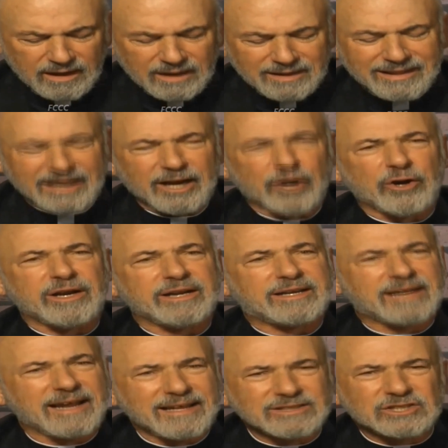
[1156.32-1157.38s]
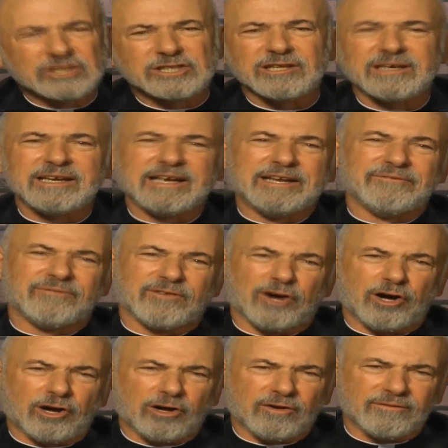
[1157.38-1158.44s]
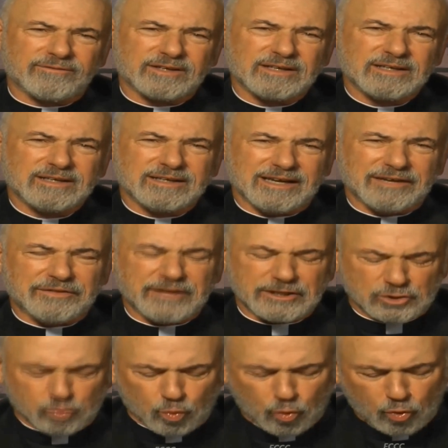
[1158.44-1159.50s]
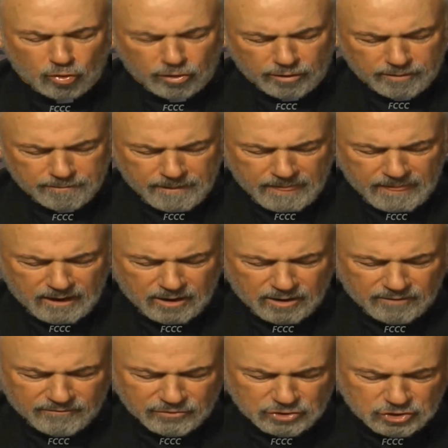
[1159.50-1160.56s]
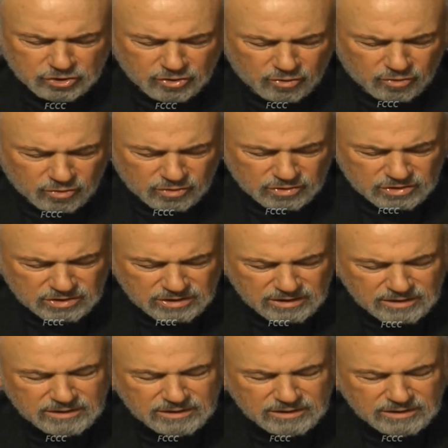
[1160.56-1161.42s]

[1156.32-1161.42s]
They are intensely involved in this war for souls.